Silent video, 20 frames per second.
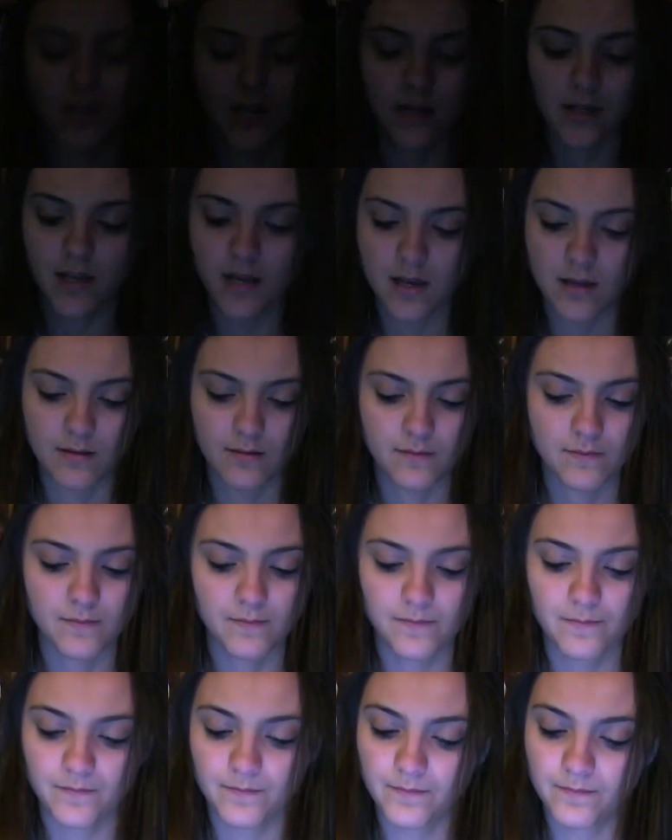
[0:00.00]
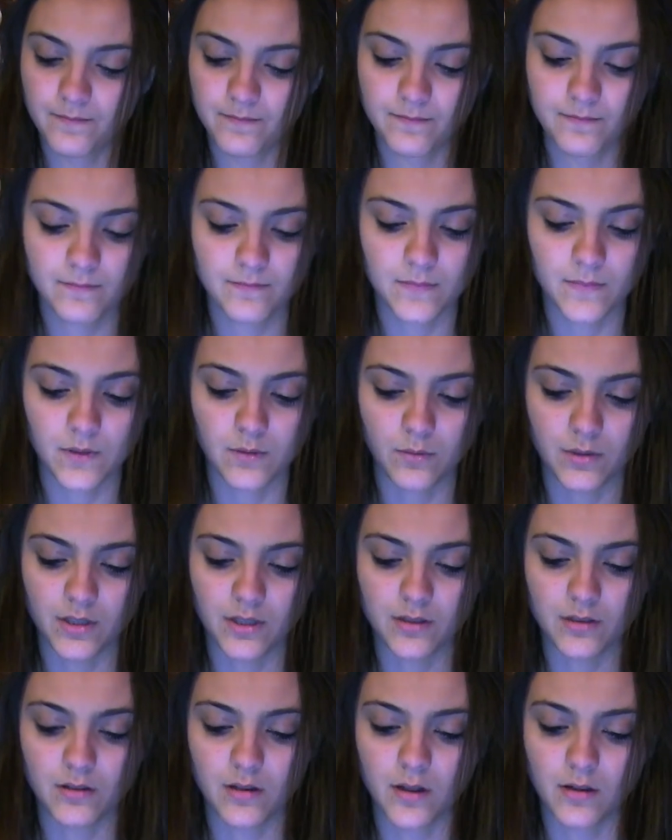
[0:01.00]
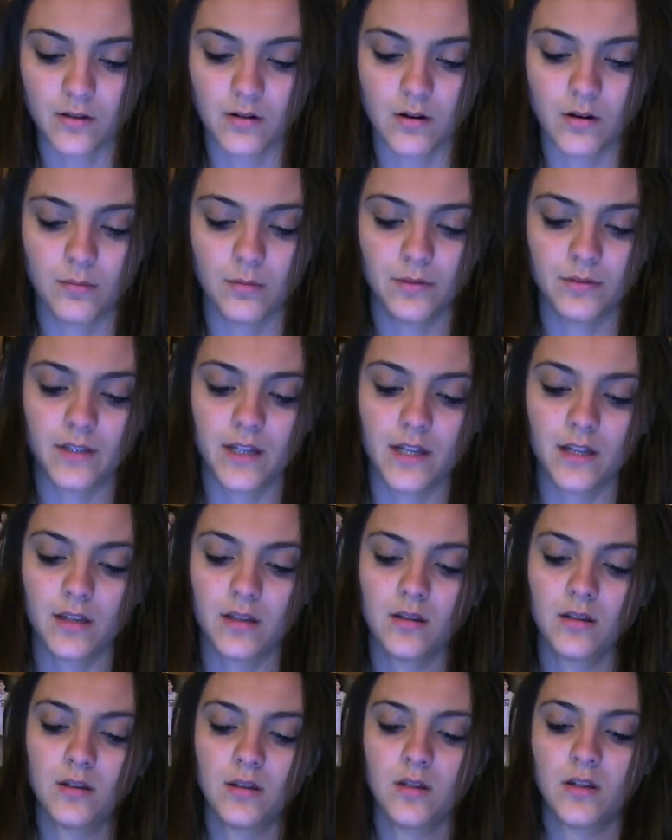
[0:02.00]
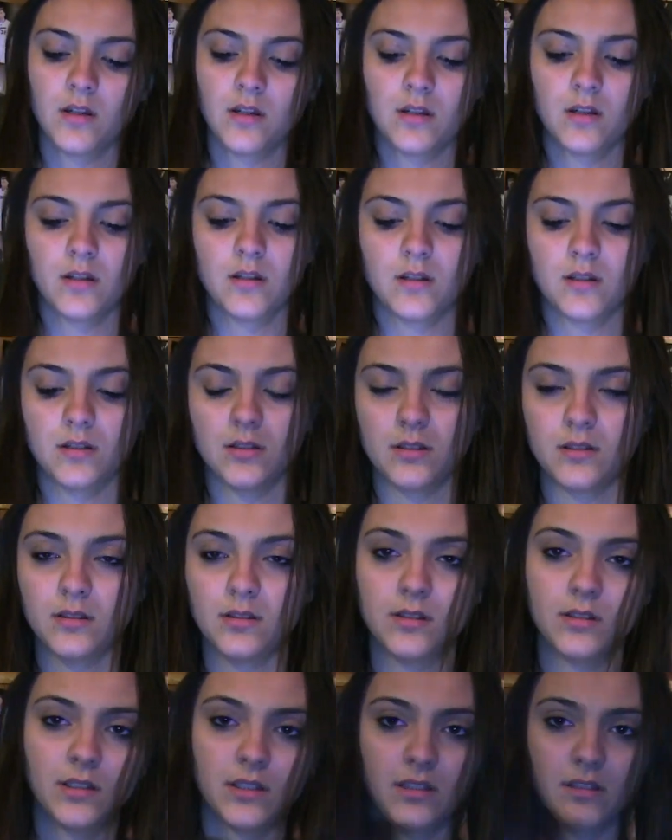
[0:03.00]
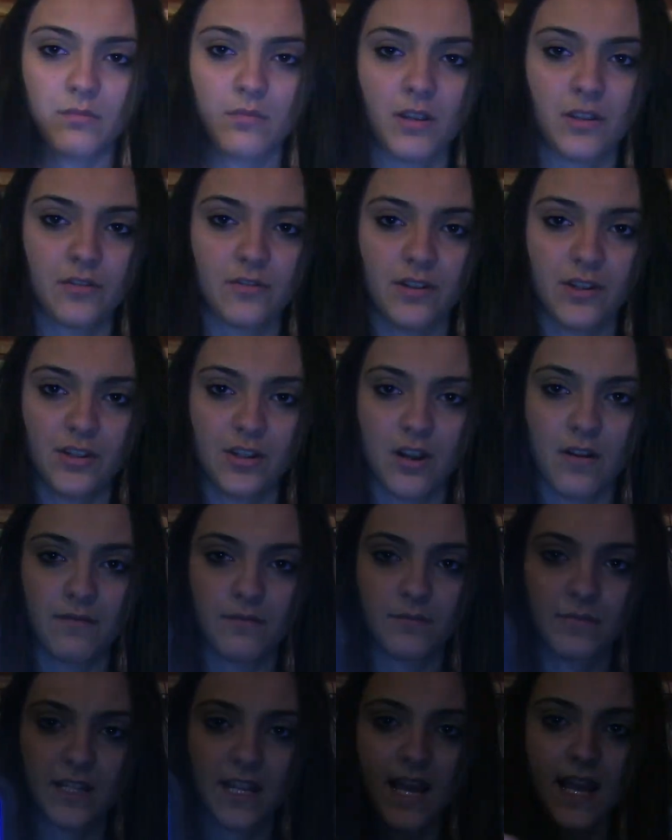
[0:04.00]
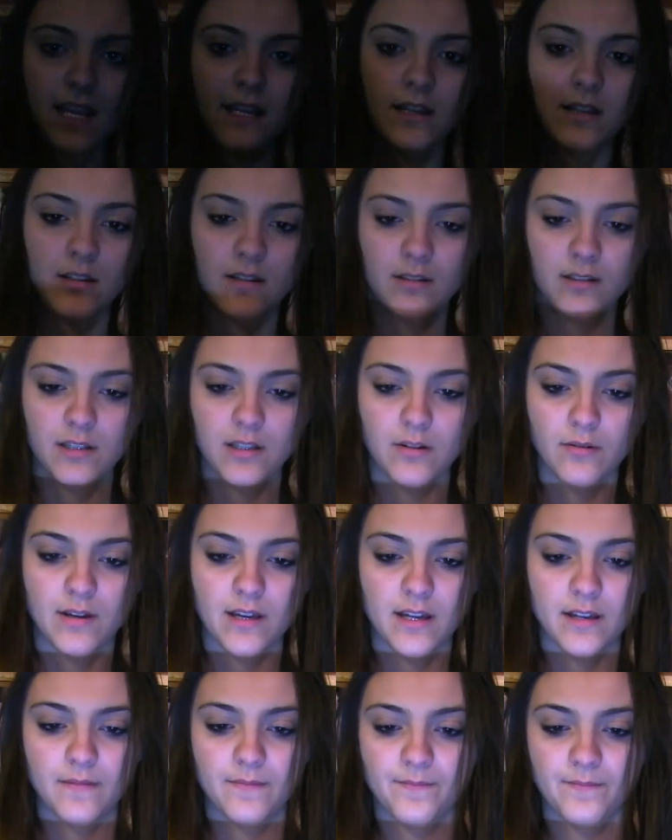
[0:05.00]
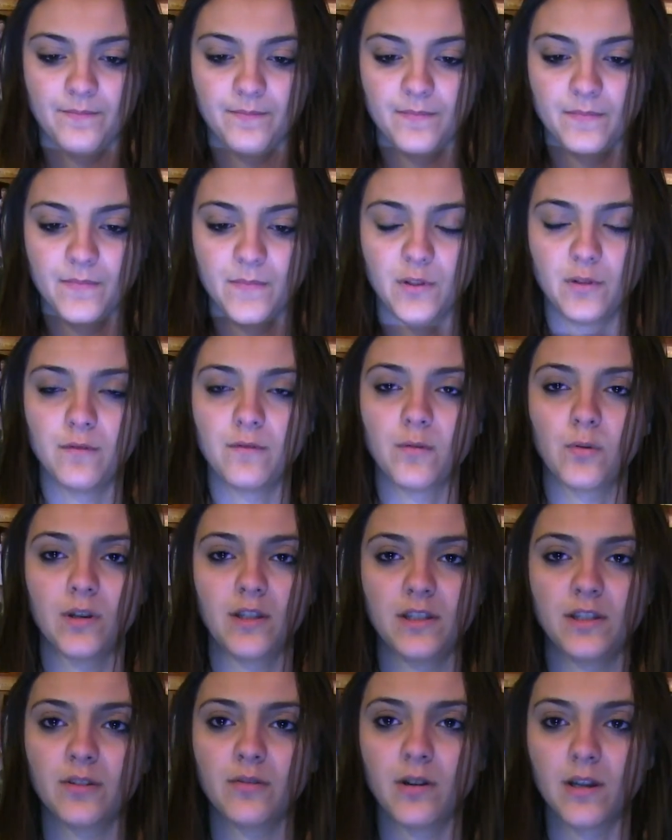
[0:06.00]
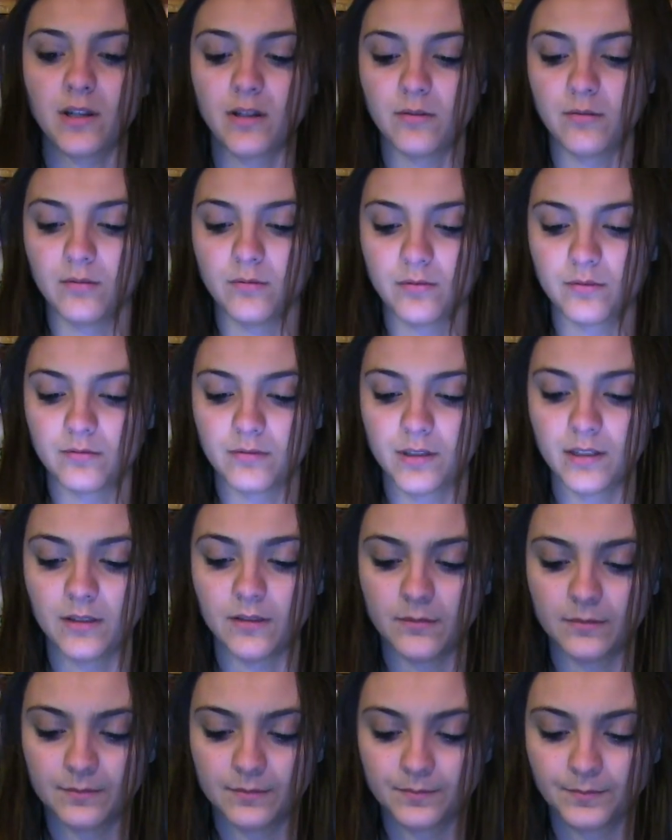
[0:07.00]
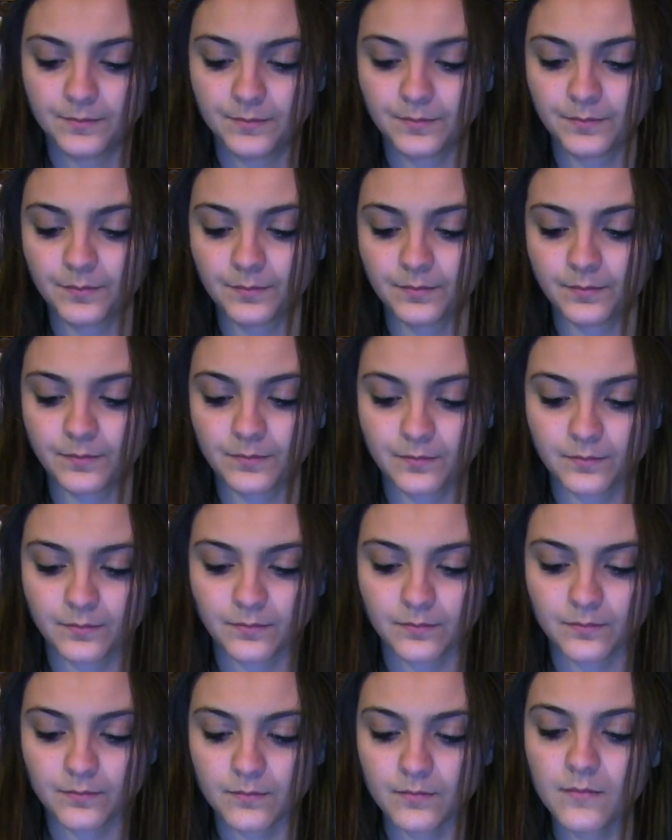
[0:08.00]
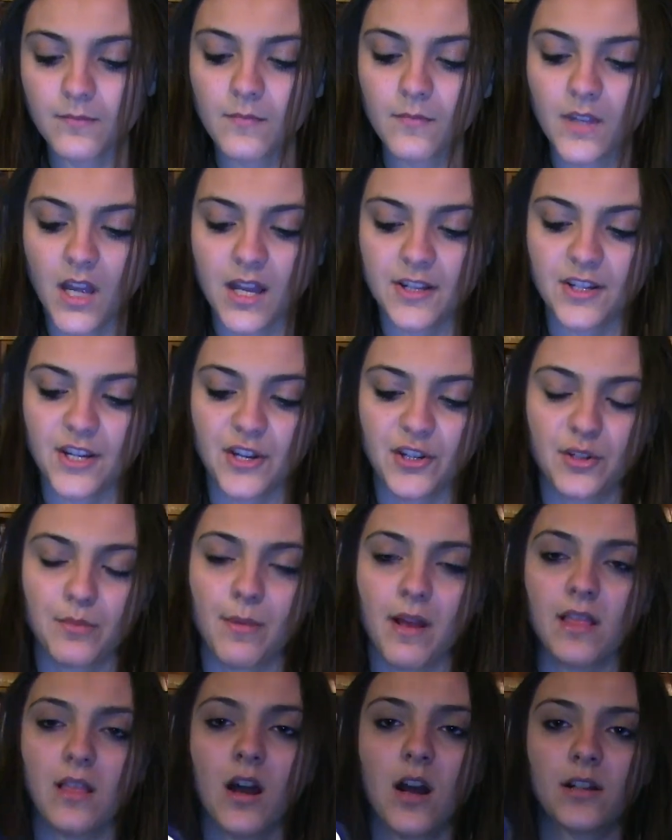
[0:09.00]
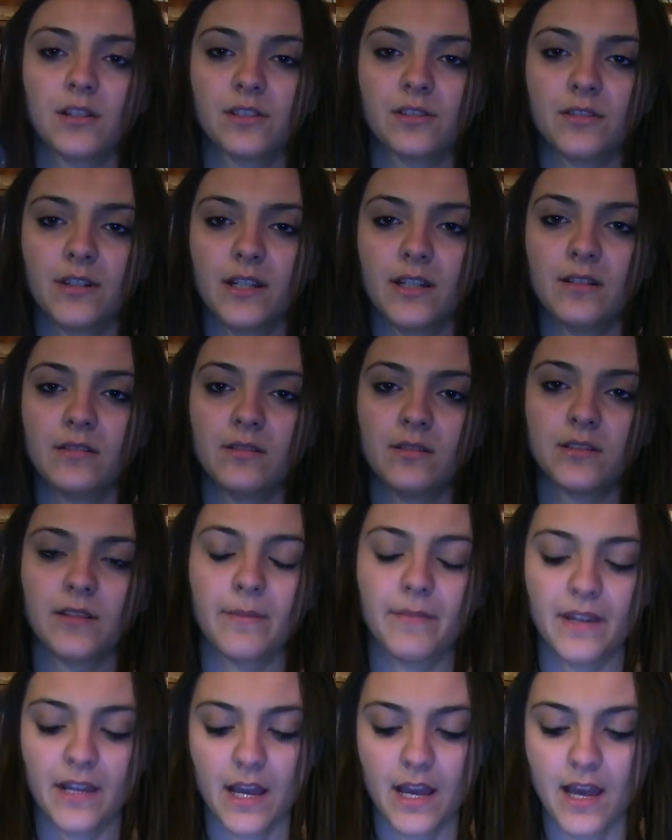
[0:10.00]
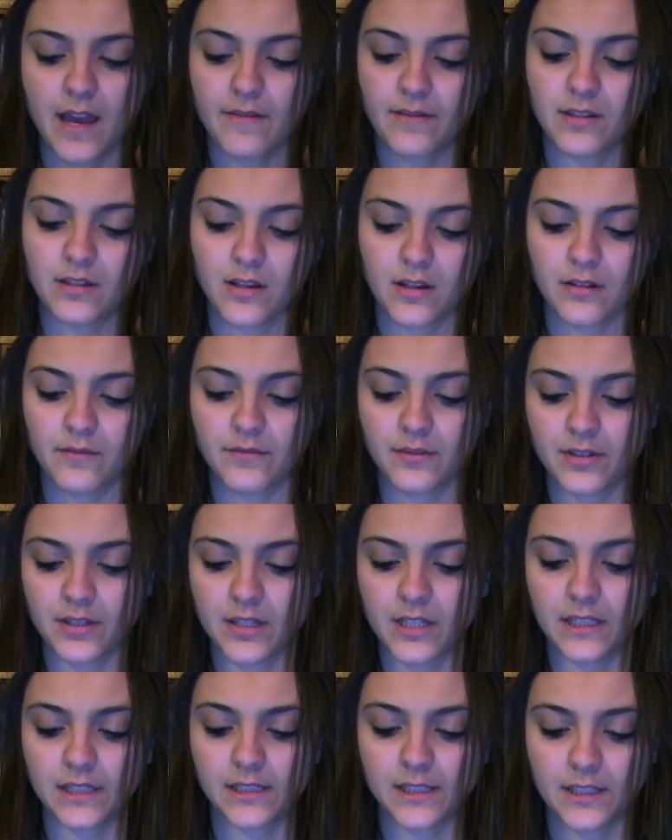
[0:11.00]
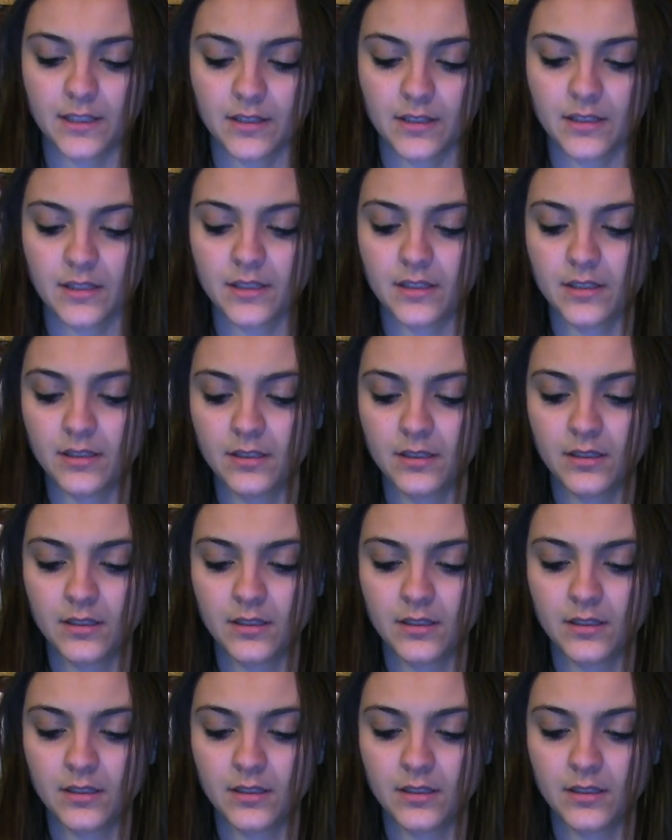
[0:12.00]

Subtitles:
dead yet, which is another horrible thing. This is my screenshot from Zach. So at 2:42 I knew it was real. I changed my lock screen, something I haven't done for 6 years,